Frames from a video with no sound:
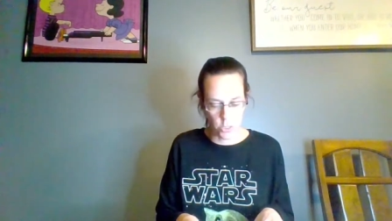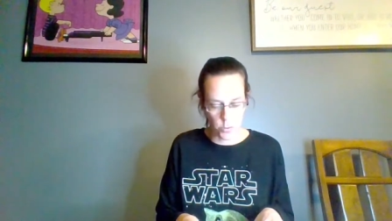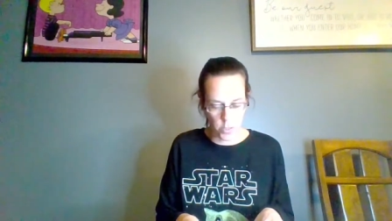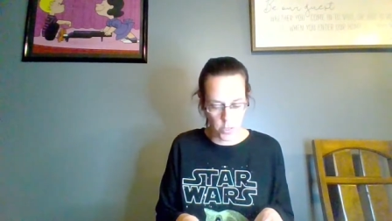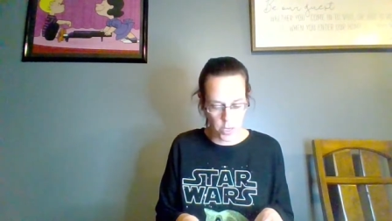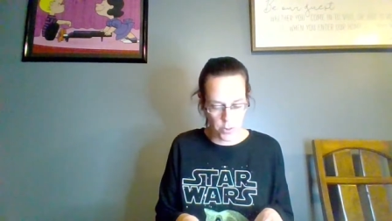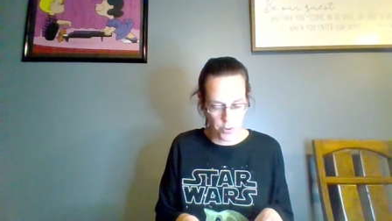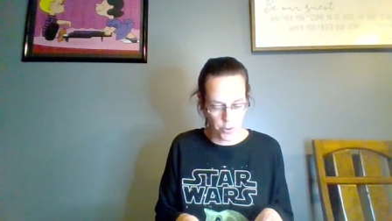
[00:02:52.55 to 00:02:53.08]
to
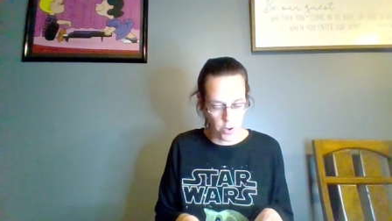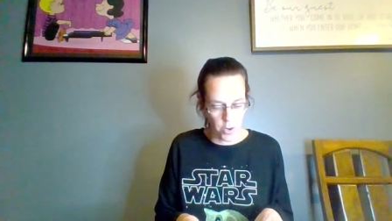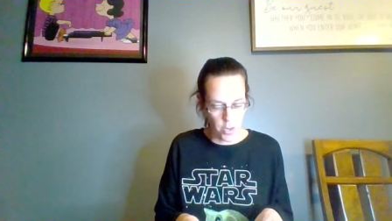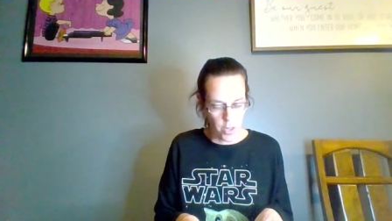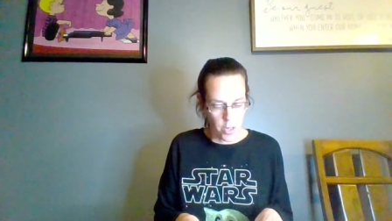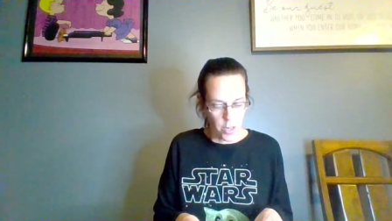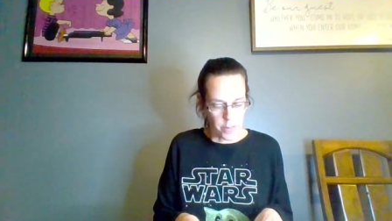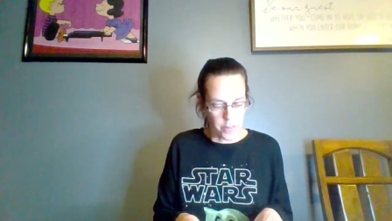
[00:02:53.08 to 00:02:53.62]
another.
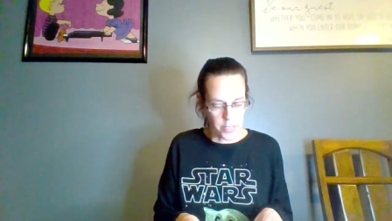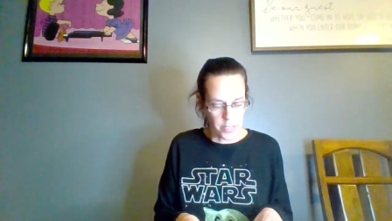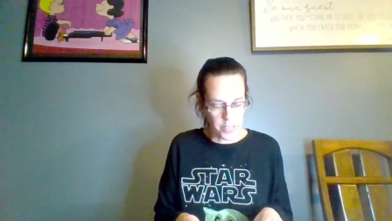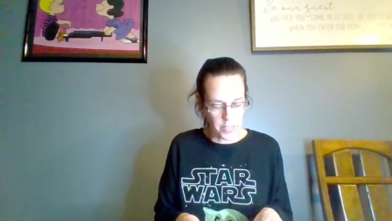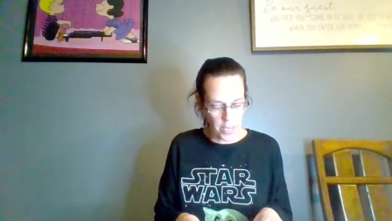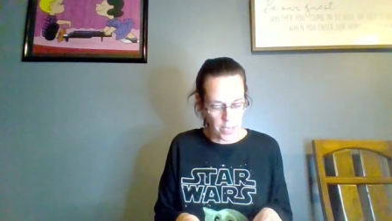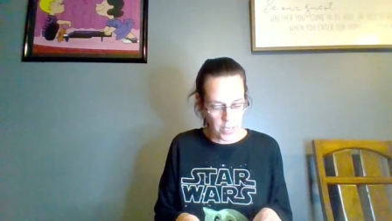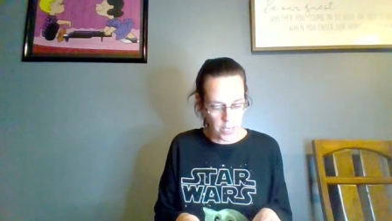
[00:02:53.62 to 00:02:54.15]
The
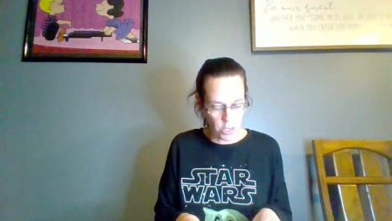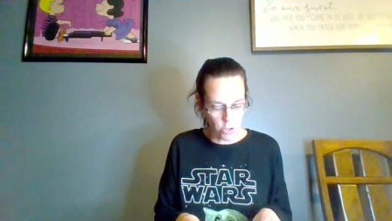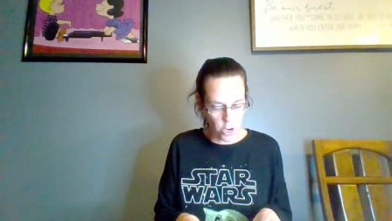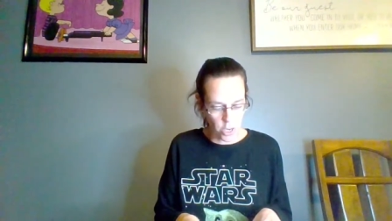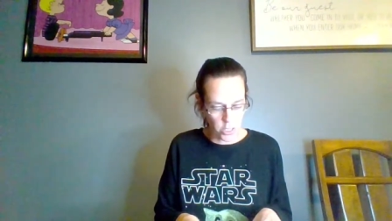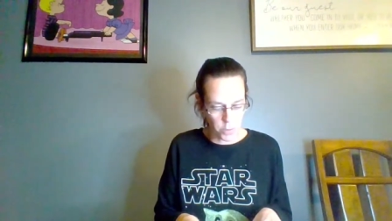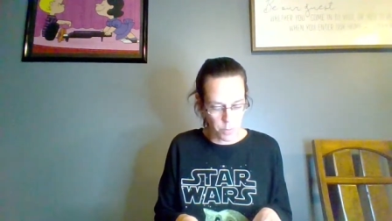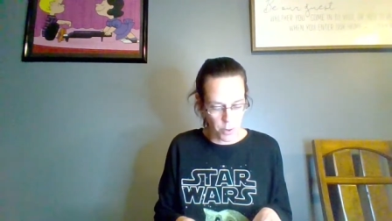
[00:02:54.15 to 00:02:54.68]
second
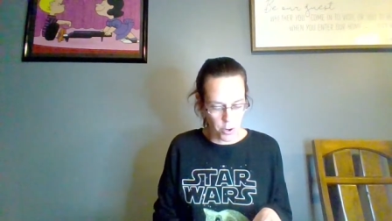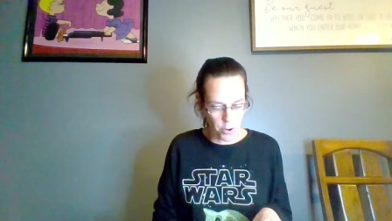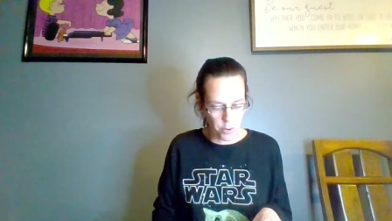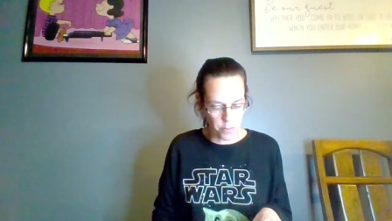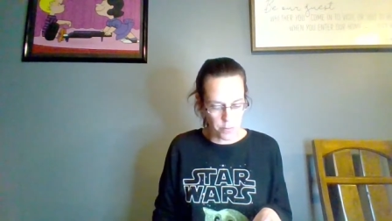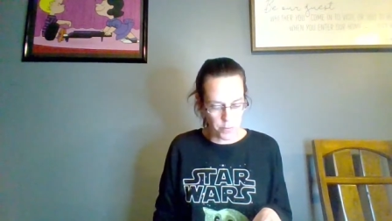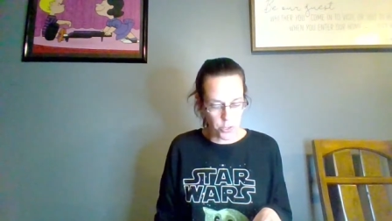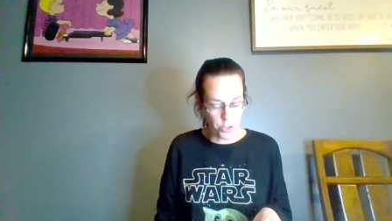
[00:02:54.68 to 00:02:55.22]

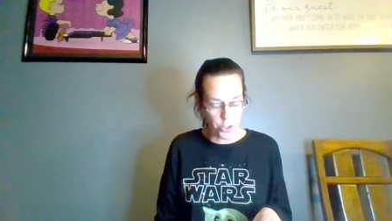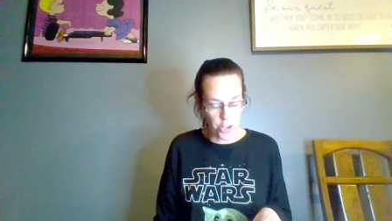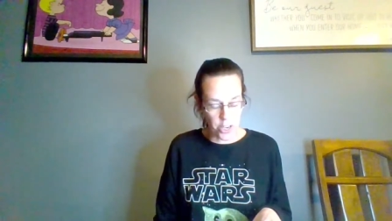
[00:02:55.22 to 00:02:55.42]
crossbearer